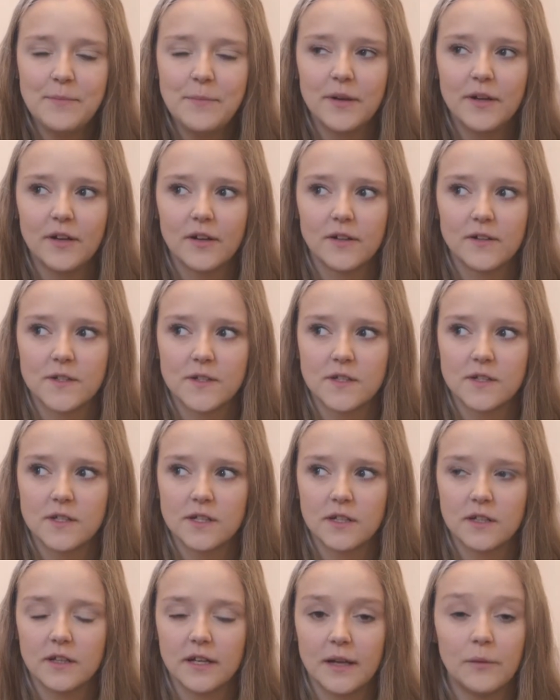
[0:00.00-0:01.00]
because
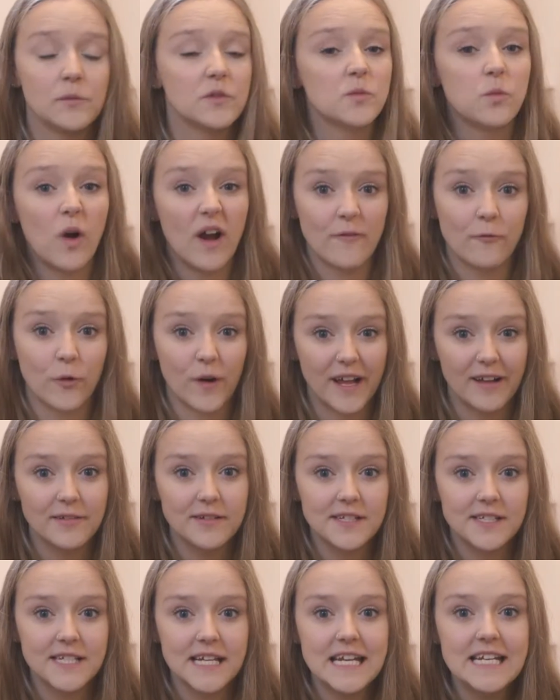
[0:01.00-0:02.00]
it was what everyone
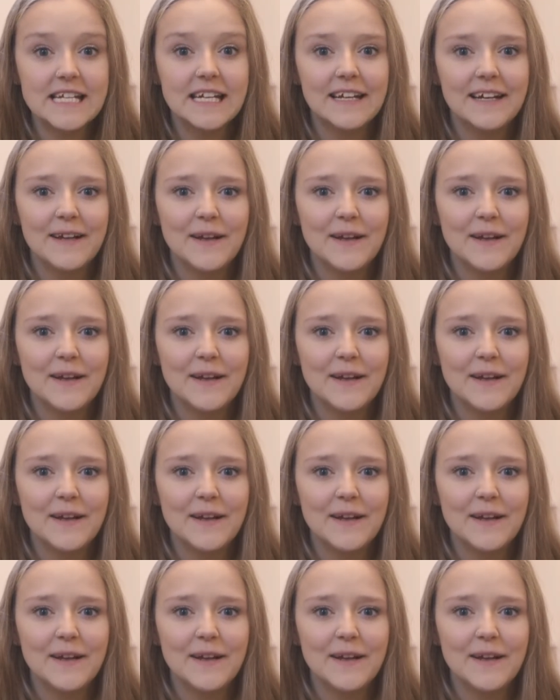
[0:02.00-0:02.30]
else did.